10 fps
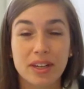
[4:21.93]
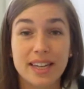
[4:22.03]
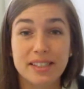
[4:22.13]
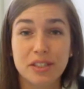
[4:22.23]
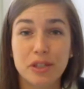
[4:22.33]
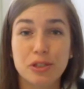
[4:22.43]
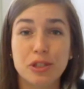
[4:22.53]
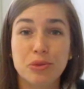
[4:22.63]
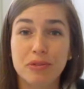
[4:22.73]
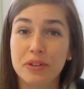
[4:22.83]

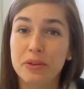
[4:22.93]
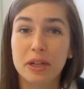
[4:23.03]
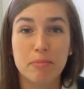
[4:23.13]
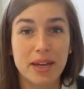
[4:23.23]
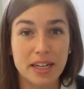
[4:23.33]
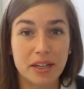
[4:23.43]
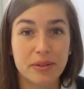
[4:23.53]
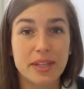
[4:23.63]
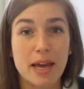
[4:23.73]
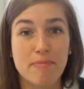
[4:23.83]
institutions review their
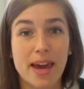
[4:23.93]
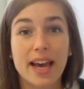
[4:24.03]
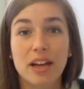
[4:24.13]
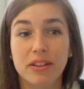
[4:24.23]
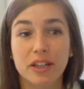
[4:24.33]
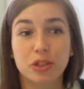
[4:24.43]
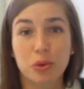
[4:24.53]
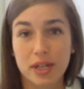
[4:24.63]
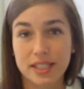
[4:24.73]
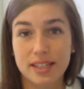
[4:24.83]
menus and make healthier
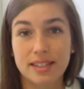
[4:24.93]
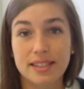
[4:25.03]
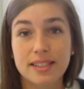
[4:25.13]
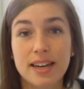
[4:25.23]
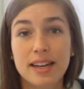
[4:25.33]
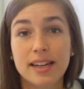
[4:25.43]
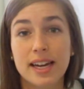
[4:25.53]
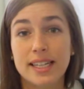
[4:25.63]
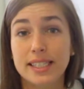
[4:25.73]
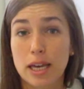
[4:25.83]
choices
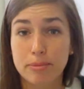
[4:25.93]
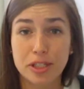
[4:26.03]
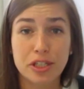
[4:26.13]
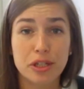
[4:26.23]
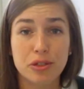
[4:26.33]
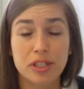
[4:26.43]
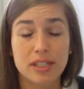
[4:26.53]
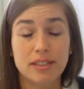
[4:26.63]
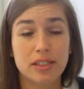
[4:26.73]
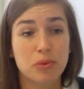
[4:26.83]
and
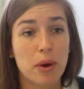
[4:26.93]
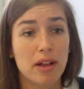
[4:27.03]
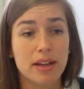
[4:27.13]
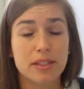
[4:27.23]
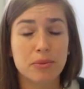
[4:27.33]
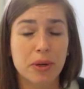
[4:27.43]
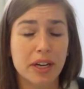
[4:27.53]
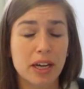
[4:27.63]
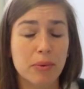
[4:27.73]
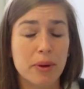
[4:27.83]
substitutions, as well as
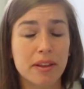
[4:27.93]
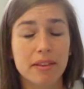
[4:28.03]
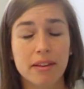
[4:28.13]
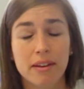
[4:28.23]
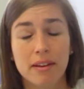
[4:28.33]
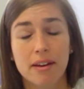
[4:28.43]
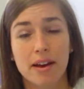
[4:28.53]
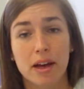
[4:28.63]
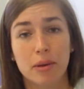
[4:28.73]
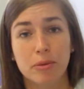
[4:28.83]
working with
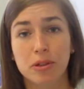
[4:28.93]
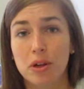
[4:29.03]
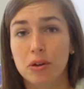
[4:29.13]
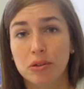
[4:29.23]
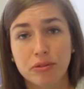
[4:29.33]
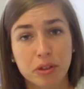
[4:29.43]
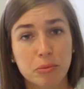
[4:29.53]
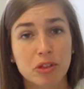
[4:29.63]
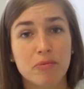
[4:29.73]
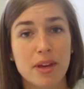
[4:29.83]
the local food
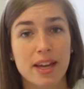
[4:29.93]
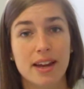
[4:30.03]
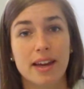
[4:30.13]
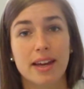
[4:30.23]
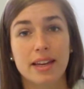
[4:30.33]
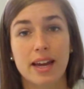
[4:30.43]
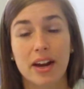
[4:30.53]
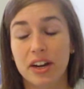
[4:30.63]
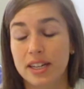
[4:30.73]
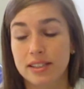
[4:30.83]
movement in
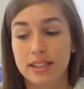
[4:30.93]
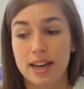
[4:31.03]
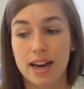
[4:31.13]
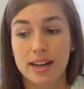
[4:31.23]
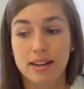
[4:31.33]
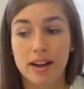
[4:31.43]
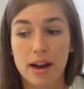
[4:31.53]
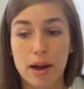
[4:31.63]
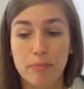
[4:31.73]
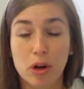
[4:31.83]
areas that
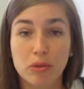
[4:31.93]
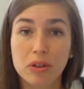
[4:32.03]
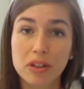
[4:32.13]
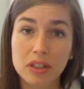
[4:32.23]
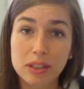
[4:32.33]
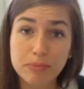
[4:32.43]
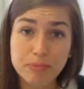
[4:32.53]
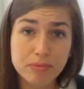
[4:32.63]
are rural,